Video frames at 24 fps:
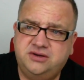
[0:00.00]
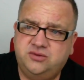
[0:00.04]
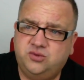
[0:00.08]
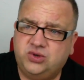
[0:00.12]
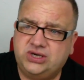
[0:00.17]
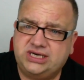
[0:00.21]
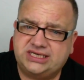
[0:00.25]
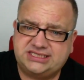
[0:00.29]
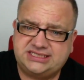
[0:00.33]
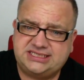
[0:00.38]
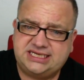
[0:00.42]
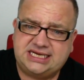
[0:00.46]

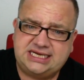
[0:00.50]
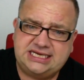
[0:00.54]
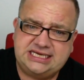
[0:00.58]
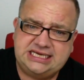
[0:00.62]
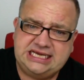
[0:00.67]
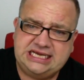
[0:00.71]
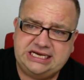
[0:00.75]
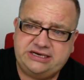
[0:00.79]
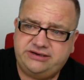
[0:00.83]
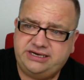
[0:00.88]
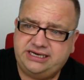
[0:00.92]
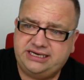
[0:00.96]
when I start
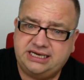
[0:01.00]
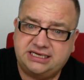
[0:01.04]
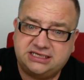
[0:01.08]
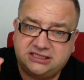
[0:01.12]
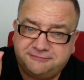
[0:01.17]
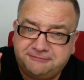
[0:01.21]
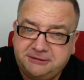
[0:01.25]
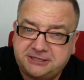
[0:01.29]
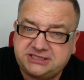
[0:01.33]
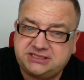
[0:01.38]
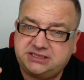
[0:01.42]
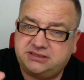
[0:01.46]
hearing,
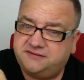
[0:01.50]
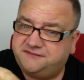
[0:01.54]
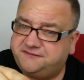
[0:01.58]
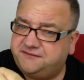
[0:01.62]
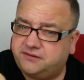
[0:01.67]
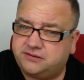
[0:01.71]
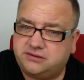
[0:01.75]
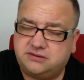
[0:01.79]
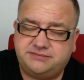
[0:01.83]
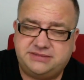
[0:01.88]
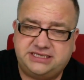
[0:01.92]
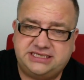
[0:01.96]
especially the
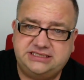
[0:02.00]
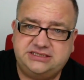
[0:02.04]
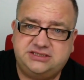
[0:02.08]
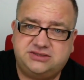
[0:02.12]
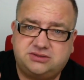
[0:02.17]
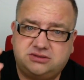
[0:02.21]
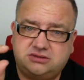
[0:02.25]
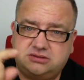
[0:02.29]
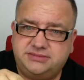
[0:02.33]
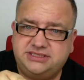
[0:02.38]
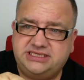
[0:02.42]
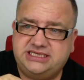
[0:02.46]
foreign managers
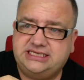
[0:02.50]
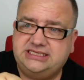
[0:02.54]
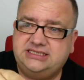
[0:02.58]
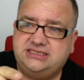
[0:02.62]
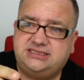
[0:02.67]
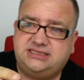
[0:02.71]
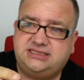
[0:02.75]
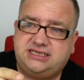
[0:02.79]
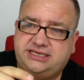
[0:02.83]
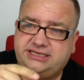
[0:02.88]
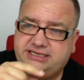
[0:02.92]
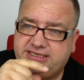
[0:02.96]
coming in
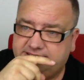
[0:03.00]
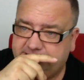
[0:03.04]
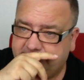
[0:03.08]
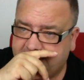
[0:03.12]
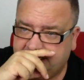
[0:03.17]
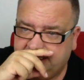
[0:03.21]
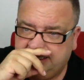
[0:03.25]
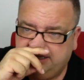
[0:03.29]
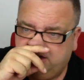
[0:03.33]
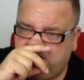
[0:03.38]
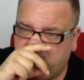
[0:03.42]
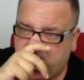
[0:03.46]
saying,
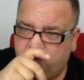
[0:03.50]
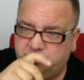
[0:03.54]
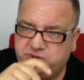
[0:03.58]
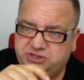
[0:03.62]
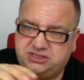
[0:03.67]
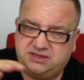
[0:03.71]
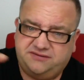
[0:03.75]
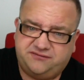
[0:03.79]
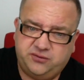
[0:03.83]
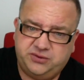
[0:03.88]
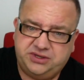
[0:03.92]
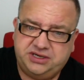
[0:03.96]
oh, we should
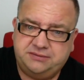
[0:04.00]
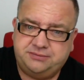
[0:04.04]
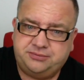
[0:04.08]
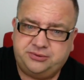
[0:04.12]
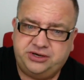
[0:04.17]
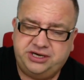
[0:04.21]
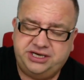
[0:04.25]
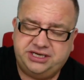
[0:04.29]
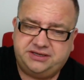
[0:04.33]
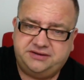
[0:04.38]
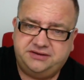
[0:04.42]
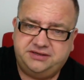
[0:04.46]
have a winter
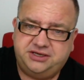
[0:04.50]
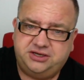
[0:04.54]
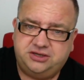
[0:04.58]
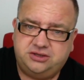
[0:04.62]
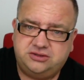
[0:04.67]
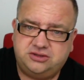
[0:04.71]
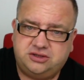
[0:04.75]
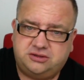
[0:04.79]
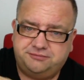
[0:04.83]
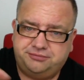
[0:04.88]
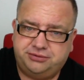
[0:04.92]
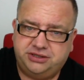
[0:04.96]
break and, you know,
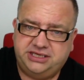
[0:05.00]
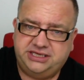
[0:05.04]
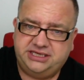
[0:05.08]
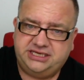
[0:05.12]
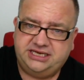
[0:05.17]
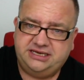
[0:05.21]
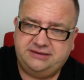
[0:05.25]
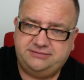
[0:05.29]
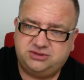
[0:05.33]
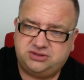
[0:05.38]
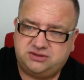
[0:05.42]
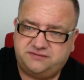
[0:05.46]
not play
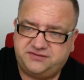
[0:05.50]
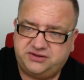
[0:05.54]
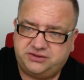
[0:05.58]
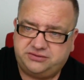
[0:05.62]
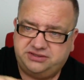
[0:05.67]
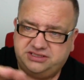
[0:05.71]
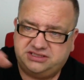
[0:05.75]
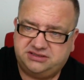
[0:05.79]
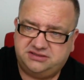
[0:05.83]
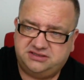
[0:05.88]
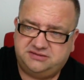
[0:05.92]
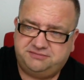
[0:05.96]
games over the
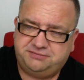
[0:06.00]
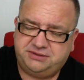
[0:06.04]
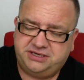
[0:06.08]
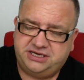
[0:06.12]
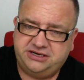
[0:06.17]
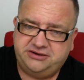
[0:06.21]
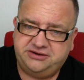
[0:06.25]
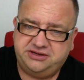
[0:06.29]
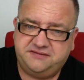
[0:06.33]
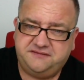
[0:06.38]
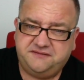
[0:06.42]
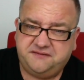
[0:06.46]
Christmas
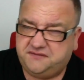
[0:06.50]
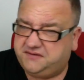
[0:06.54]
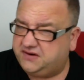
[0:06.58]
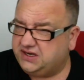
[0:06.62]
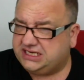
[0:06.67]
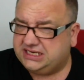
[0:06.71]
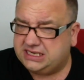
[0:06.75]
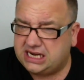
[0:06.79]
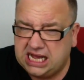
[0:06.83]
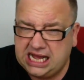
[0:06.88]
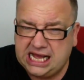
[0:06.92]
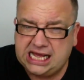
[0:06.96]
period.
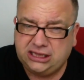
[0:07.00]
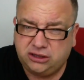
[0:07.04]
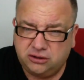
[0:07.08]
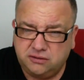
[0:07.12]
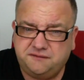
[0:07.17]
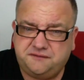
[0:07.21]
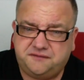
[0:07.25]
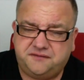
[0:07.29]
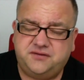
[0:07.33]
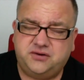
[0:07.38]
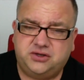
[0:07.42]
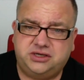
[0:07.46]
I
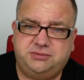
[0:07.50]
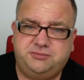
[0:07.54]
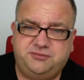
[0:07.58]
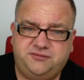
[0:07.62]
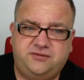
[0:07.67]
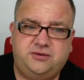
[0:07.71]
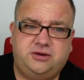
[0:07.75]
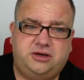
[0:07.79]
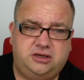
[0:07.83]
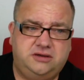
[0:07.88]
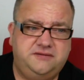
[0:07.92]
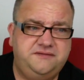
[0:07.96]
love
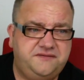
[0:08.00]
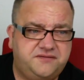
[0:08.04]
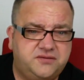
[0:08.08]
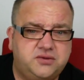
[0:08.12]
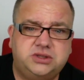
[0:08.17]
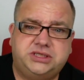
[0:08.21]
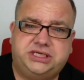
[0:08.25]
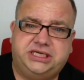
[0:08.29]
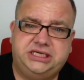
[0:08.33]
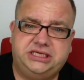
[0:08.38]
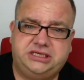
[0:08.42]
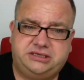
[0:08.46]
football at
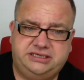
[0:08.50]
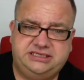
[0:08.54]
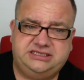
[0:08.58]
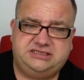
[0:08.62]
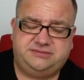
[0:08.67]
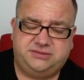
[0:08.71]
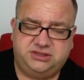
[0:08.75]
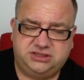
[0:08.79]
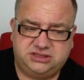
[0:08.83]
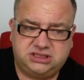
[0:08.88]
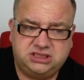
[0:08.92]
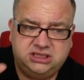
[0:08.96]
fucking
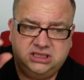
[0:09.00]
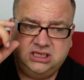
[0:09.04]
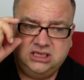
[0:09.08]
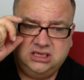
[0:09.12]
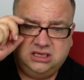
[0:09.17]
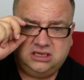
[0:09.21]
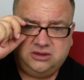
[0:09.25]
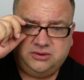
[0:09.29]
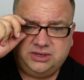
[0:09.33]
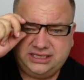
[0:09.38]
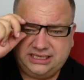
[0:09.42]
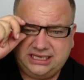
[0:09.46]
Christmas.
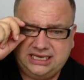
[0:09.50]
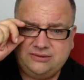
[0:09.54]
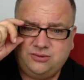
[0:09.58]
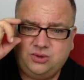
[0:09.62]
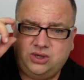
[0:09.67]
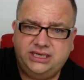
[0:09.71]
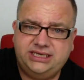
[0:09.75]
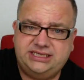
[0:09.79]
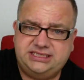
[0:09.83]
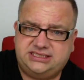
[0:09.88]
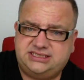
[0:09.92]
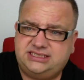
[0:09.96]
Now, I get
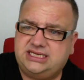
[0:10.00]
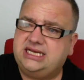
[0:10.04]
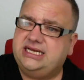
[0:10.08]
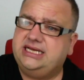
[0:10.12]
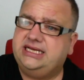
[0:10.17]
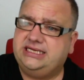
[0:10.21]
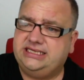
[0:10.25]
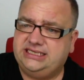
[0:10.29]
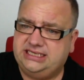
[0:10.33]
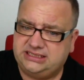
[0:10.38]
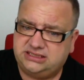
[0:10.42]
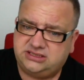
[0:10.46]
what he's
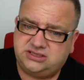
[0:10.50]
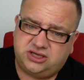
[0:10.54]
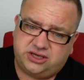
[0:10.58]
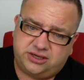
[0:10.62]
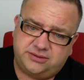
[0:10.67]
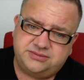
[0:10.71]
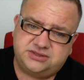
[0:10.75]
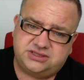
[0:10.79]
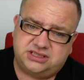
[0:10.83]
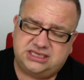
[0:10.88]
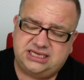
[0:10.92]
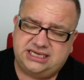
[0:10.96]
saying in
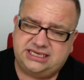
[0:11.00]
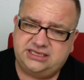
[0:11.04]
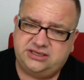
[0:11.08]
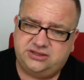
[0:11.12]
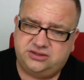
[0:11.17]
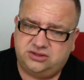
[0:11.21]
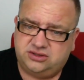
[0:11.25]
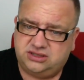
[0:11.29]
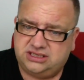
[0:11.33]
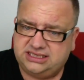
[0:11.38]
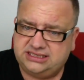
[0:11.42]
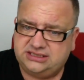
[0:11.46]
terms of, like, you
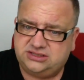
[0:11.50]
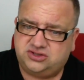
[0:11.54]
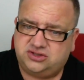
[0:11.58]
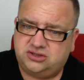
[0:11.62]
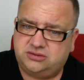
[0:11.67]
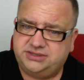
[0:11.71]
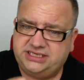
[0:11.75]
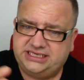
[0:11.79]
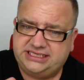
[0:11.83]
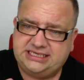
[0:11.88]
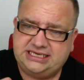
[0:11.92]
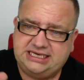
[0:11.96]
know, like so
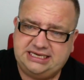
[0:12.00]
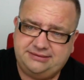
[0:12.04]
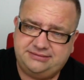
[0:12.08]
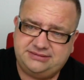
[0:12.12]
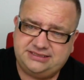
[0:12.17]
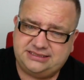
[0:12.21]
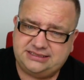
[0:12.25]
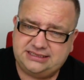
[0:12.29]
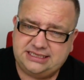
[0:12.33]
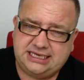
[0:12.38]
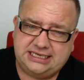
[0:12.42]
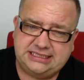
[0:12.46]
many games
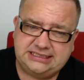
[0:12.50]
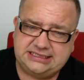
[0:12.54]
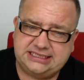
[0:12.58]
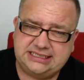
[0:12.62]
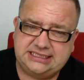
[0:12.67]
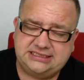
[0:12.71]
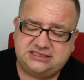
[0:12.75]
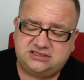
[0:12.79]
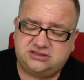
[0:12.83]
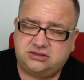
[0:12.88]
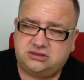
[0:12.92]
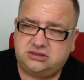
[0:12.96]
in 9
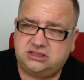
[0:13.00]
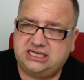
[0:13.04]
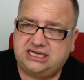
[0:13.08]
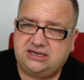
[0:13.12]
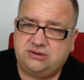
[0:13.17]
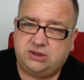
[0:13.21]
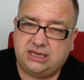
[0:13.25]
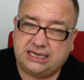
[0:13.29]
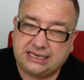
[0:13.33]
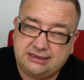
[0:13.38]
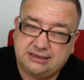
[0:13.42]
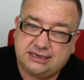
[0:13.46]
days and all that,
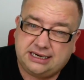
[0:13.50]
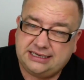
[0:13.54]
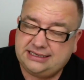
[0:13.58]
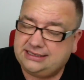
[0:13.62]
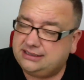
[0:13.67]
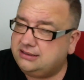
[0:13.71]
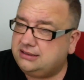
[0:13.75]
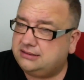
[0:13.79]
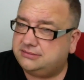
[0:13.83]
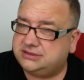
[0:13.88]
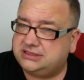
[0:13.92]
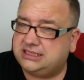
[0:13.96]
right? You
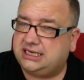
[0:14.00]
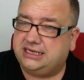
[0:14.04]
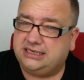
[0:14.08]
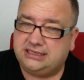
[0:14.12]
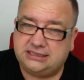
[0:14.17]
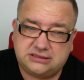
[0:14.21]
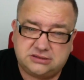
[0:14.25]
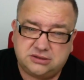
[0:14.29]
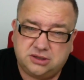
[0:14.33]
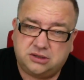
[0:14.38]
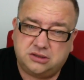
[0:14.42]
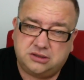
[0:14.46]
know what I'm saying?
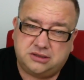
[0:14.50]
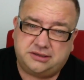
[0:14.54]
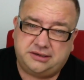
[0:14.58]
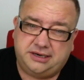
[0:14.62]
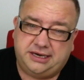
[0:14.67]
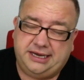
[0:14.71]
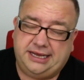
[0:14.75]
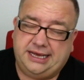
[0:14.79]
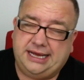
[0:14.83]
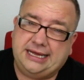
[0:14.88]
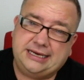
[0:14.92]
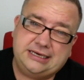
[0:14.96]
It's not
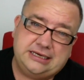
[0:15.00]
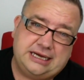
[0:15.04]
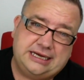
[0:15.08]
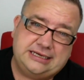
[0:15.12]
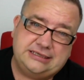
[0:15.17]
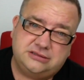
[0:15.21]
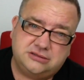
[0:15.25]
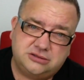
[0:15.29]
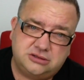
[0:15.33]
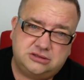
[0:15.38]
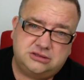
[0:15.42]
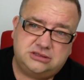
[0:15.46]
great. I
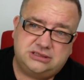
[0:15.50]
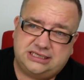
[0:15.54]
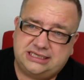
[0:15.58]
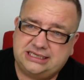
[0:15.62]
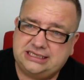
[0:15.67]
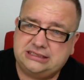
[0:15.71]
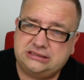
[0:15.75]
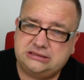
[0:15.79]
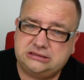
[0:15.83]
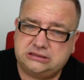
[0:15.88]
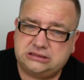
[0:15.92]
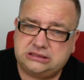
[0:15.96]
know
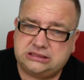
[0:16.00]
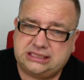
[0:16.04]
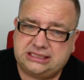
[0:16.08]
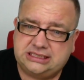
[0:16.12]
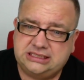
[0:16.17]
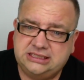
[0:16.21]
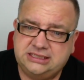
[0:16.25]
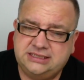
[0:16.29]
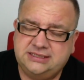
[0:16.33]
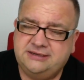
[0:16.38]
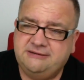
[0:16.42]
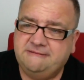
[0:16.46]
that.
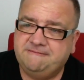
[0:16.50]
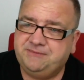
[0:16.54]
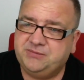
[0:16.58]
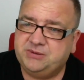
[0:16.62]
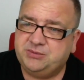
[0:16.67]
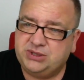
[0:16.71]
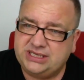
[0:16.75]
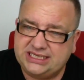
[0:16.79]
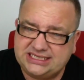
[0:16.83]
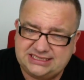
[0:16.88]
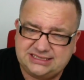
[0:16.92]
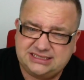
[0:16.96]

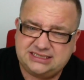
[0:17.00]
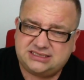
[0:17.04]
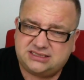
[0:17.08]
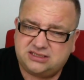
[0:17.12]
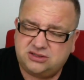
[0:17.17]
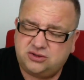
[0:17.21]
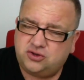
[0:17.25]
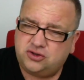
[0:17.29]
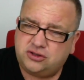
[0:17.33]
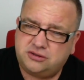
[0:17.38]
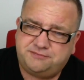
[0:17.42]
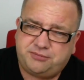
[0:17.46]
But isn't this the
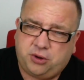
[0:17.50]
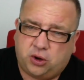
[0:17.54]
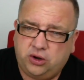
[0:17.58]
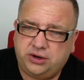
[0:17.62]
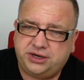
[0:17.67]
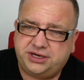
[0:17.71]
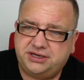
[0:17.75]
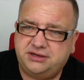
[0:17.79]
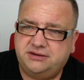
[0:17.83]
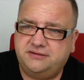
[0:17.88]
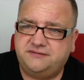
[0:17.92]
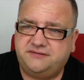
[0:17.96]
whole
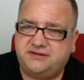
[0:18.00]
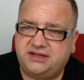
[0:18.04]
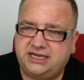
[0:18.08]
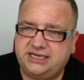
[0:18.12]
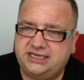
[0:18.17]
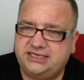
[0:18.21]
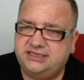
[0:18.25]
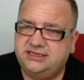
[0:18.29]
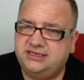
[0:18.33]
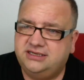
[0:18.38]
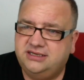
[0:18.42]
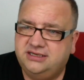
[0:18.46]
point of, like,